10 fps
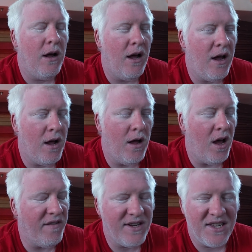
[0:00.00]

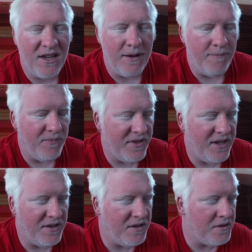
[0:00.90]
Obviously,
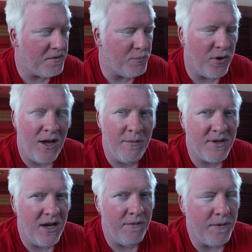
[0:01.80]
this is prime
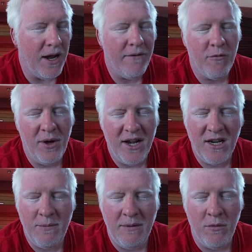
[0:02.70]
time for
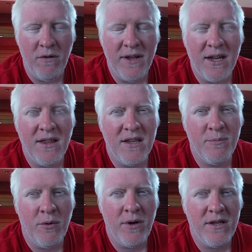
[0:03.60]
everybody to be moving at this
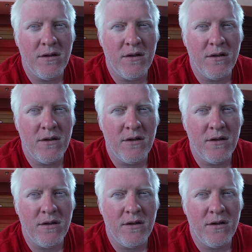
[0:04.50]
point.